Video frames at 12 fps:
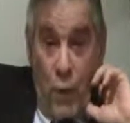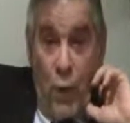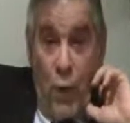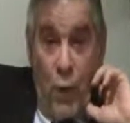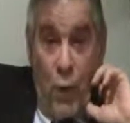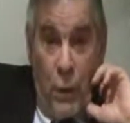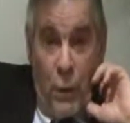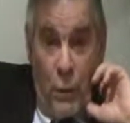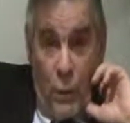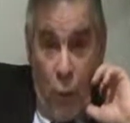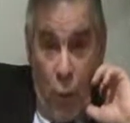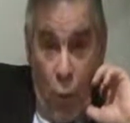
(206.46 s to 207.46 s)
No
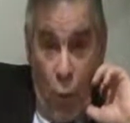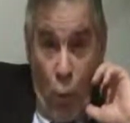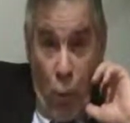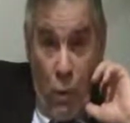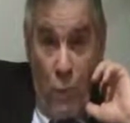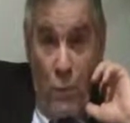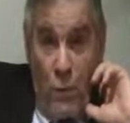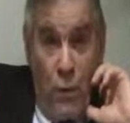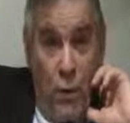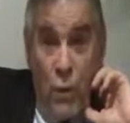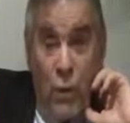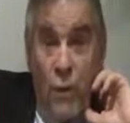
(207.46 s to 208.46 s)
Hitler, no war,
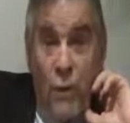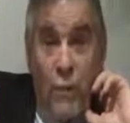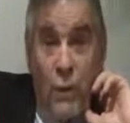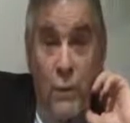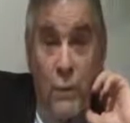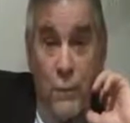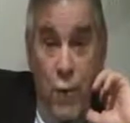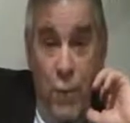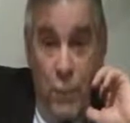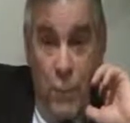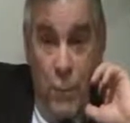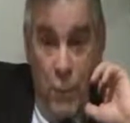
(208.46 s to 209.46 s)
no suffering of
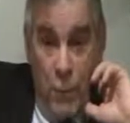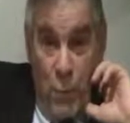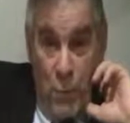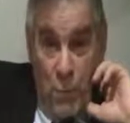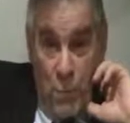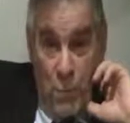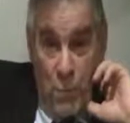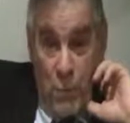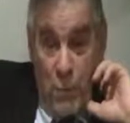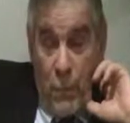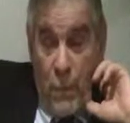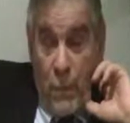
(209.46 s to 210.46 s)
German people.
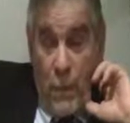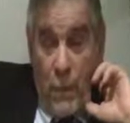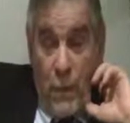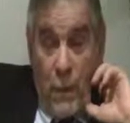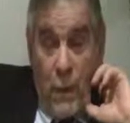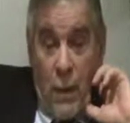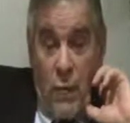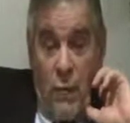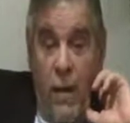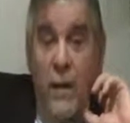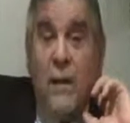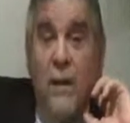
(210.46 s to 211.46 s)

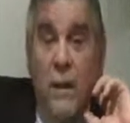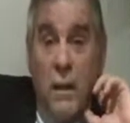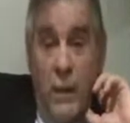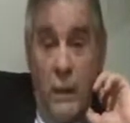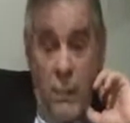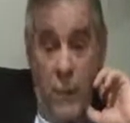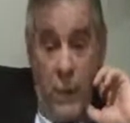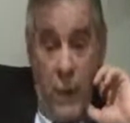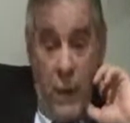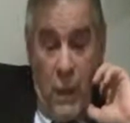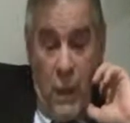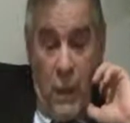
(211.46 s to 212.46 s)
Secondly,
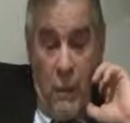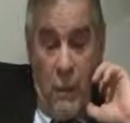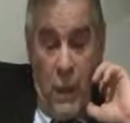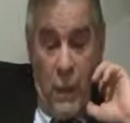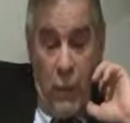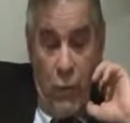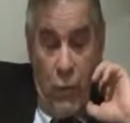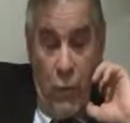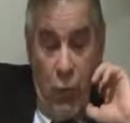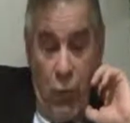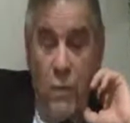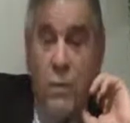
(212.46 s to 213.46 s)
it's
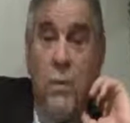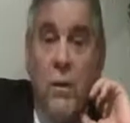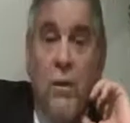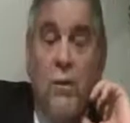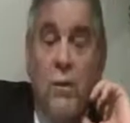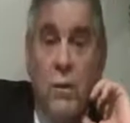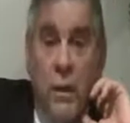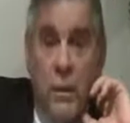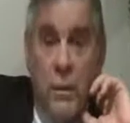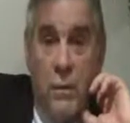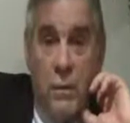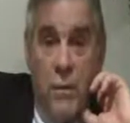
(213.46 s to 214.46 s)
important to
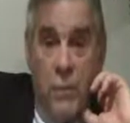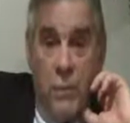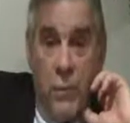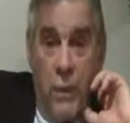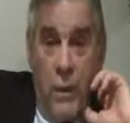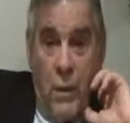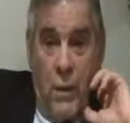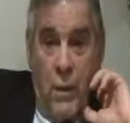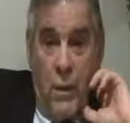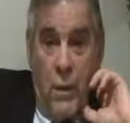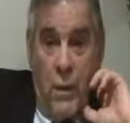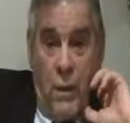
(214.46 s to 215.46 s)
understand
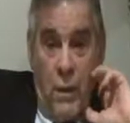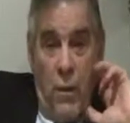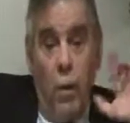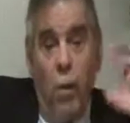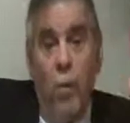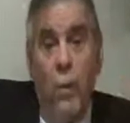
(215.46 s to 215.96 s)
that a whole